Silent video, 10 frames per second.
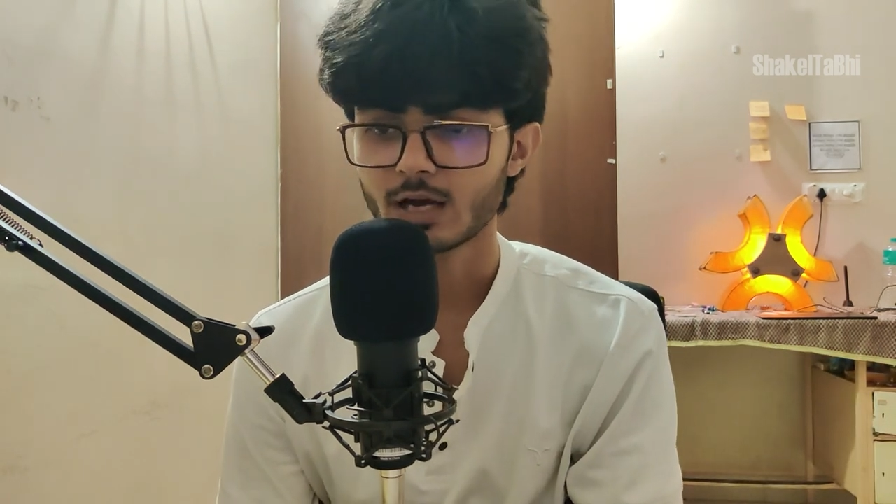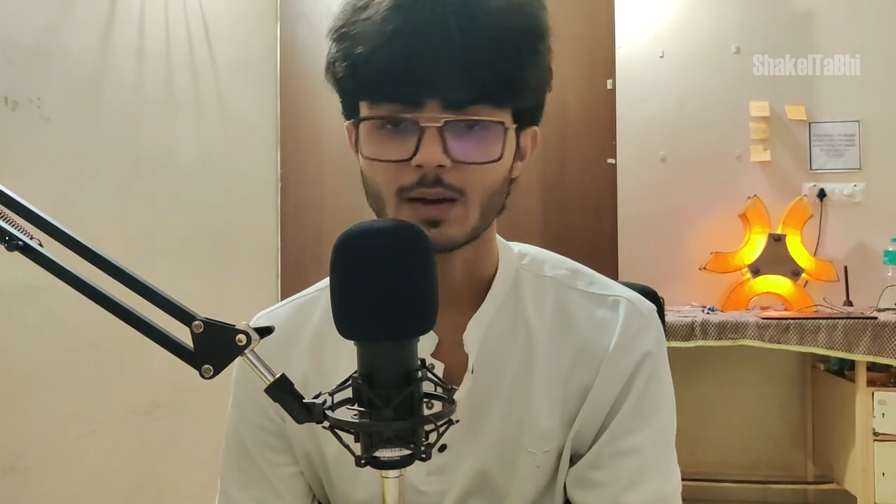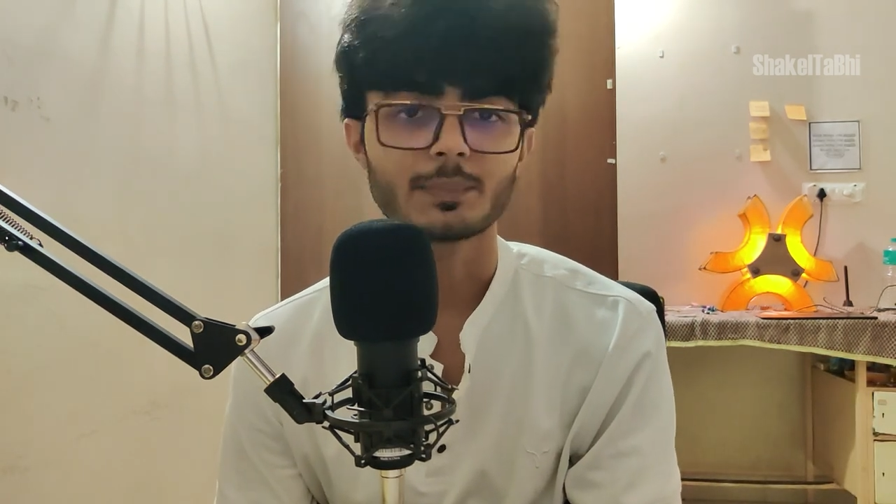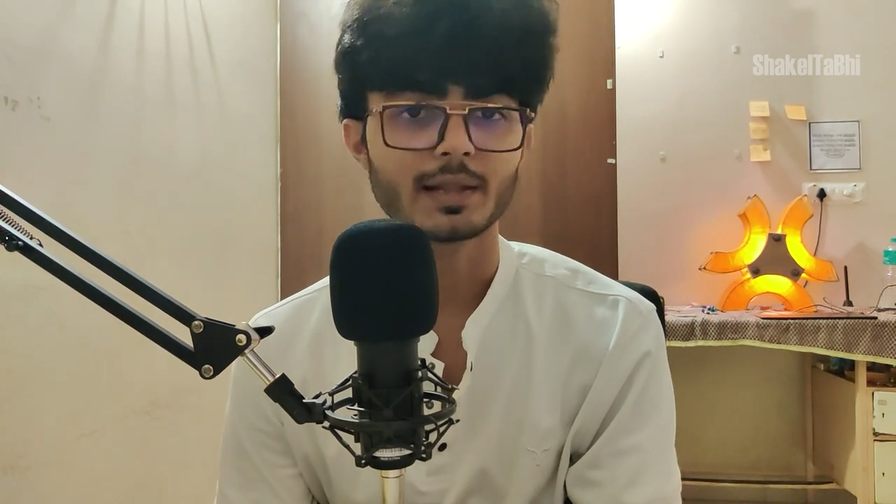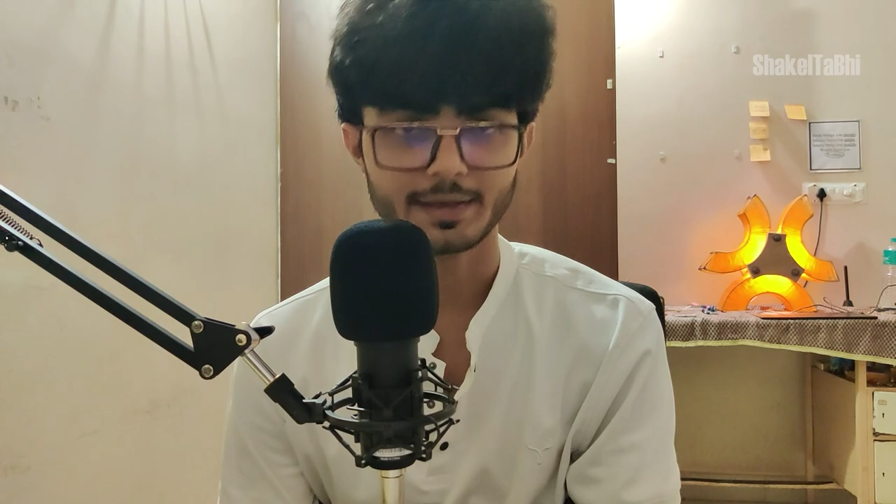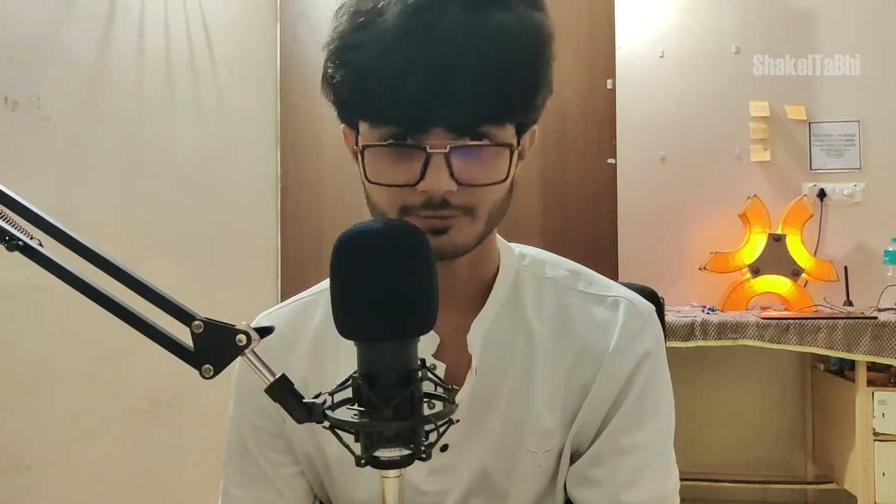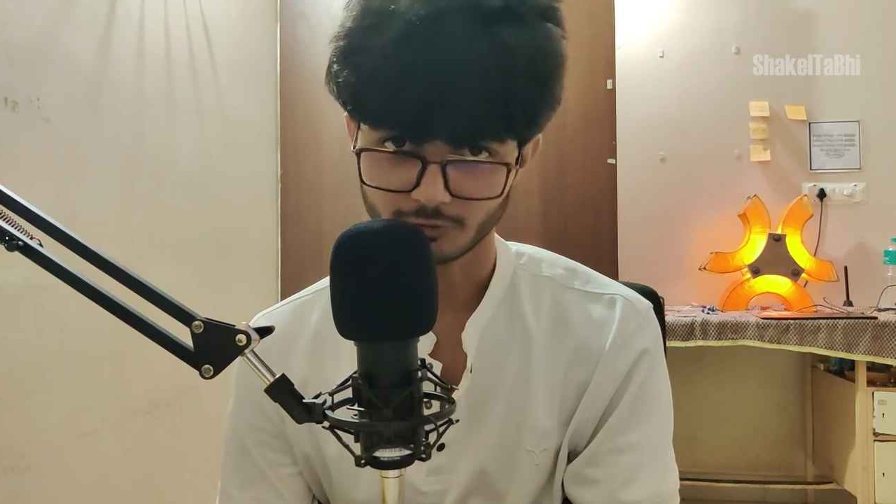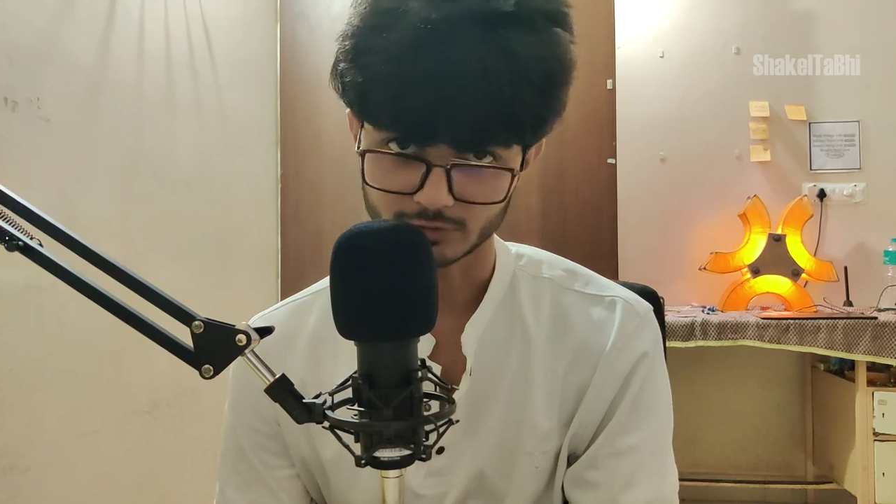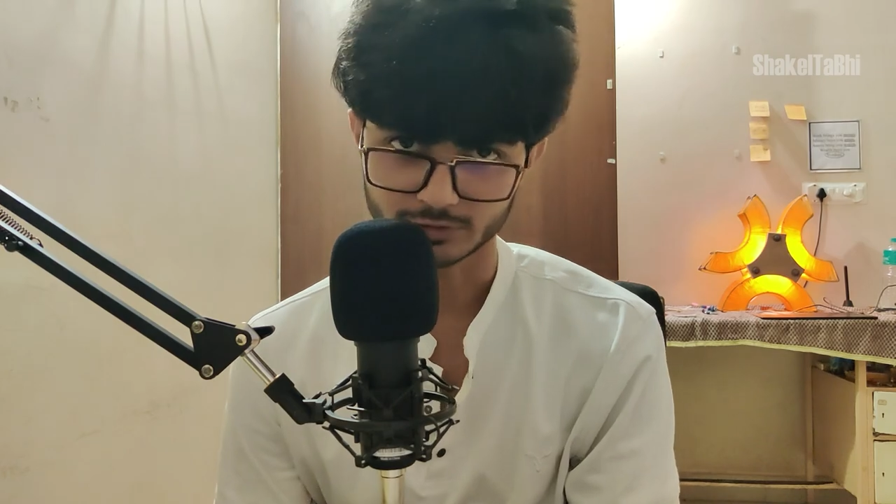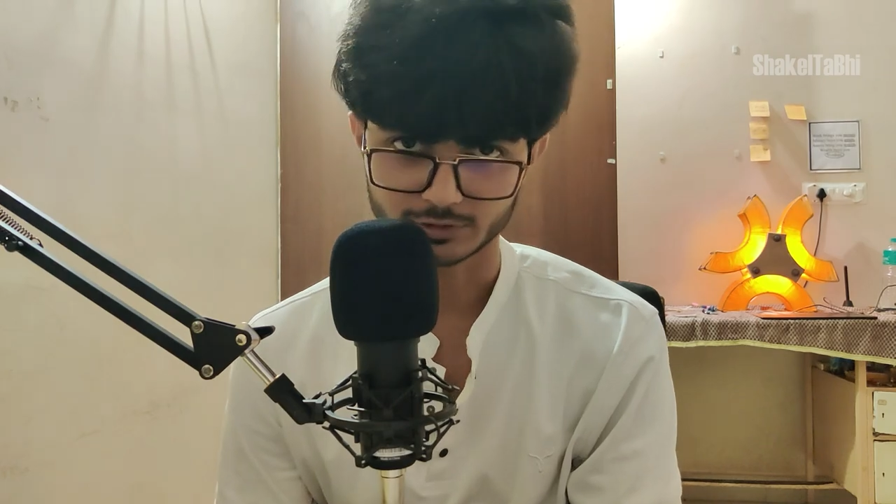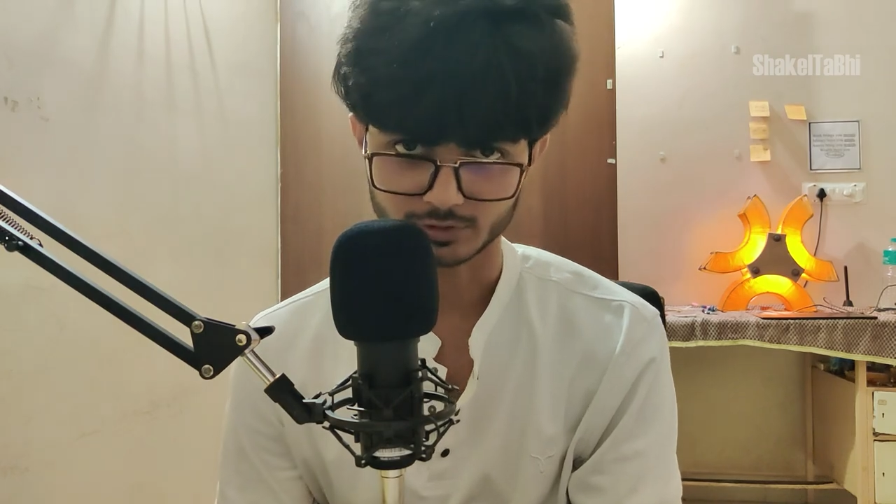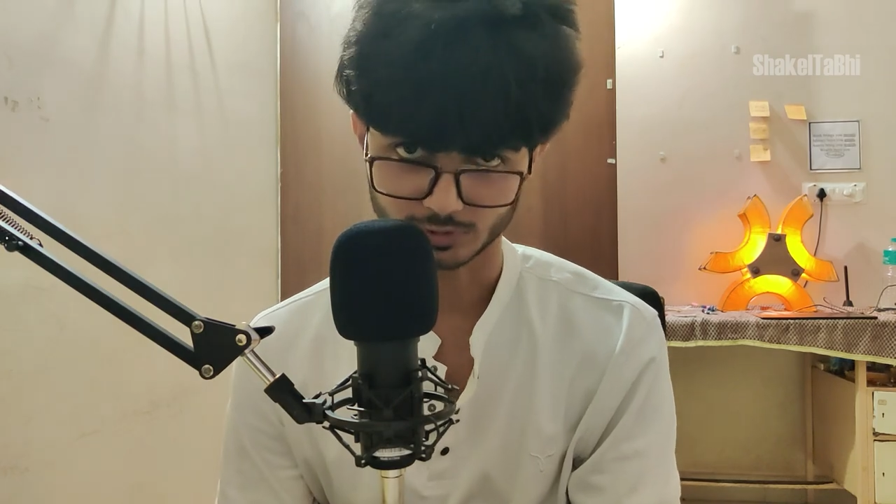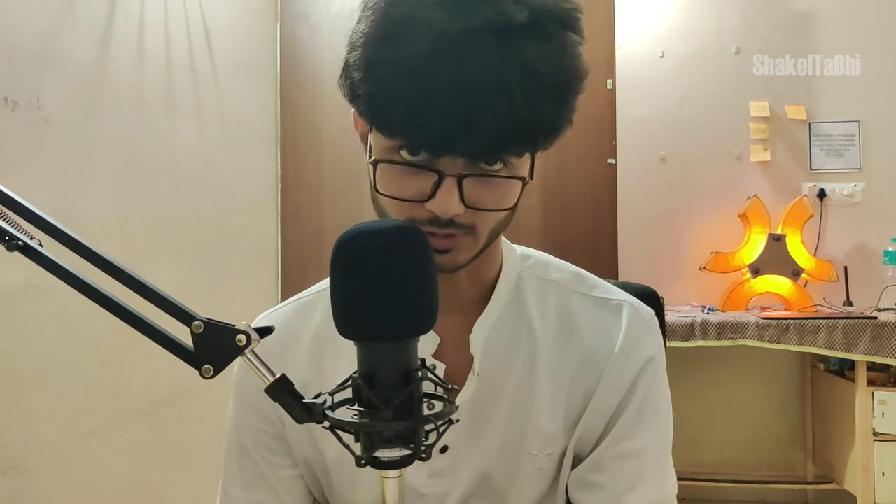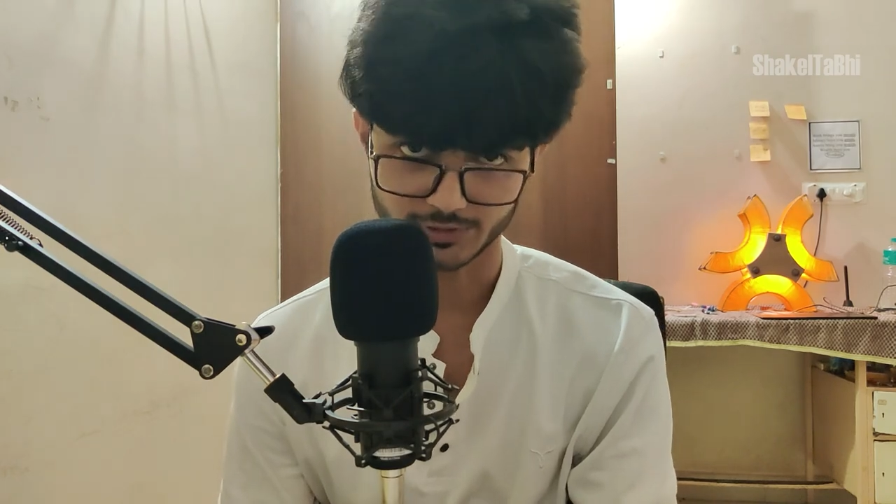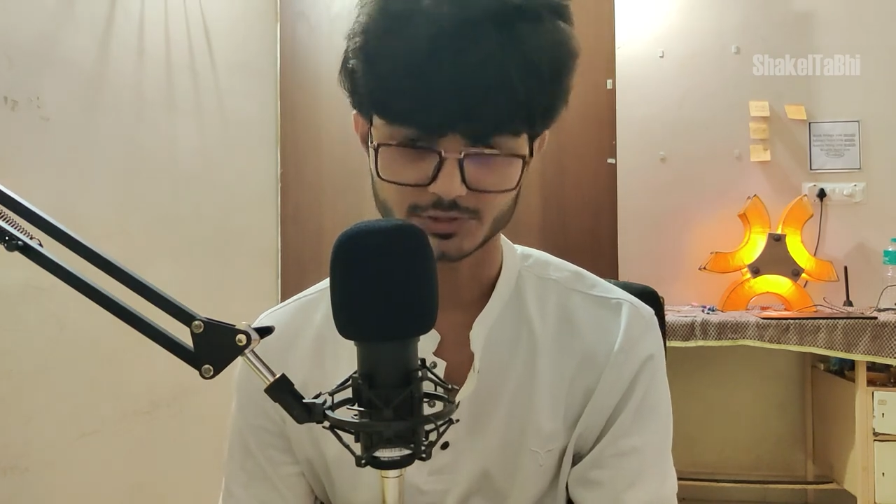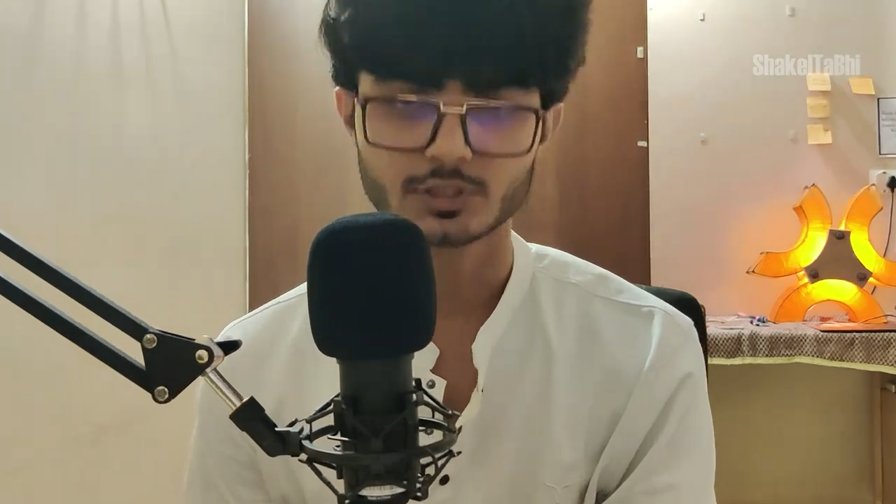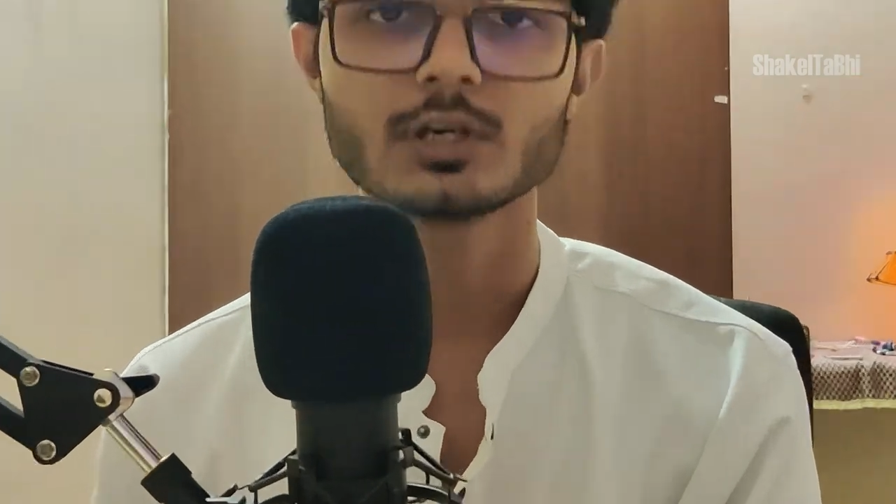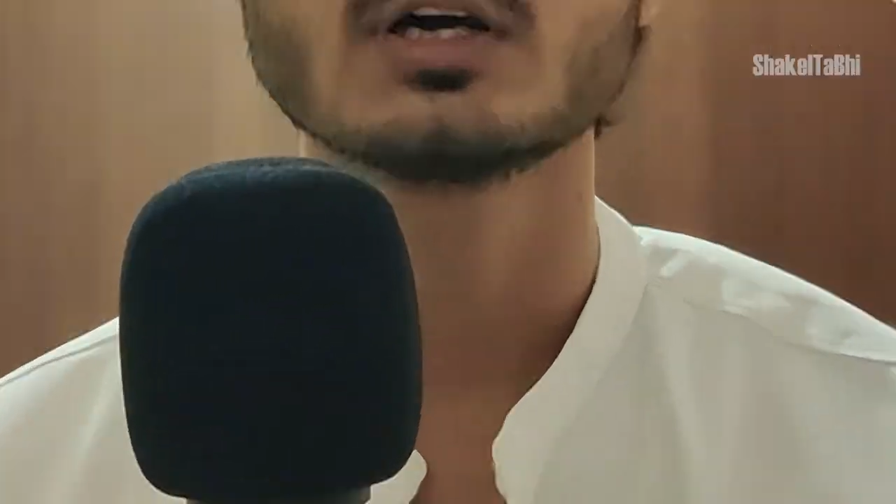applying for this college.